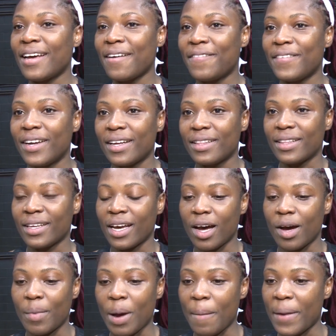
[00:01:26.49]
definitely.
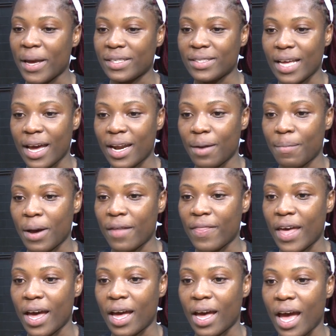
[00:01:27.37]
Um, I'm excited
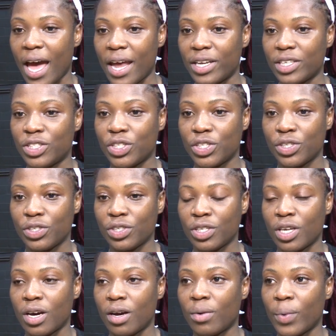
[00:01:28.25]
about that attitude.
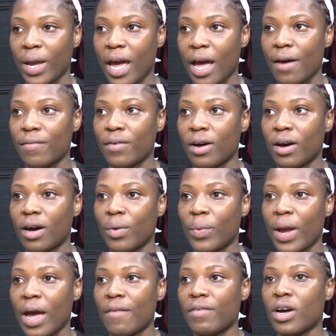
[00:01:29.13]
You know, we have uh,
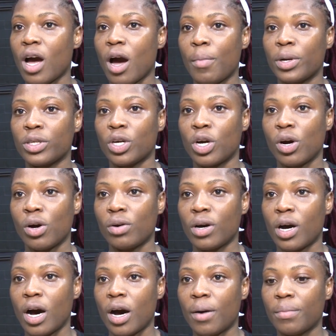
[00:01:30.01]
we have a common
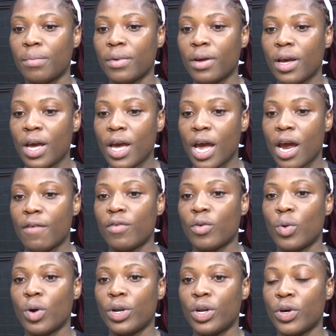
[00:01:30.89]
goal. Um,
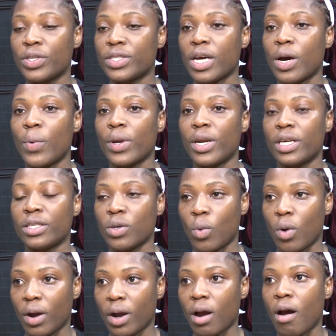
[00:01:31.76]
everyone knows that we need to
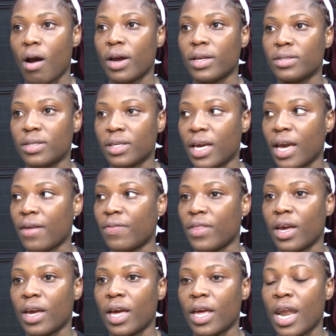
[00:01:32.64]
work hard to get
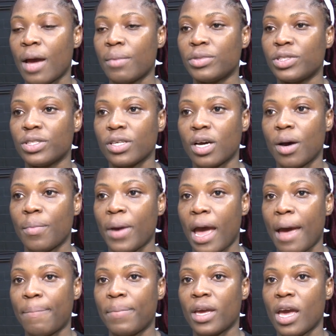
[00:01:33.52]
there, and I'm just I'm
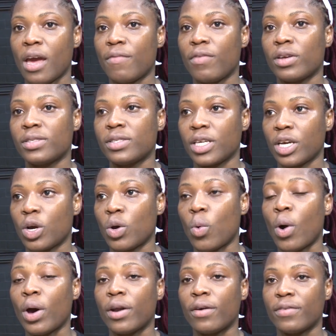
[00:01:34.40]
happy every
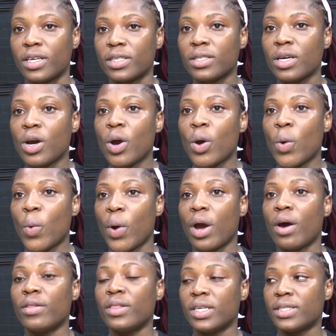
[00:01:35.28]
single one of us
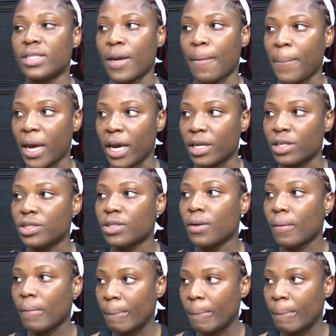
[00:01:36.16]
we're on the same page.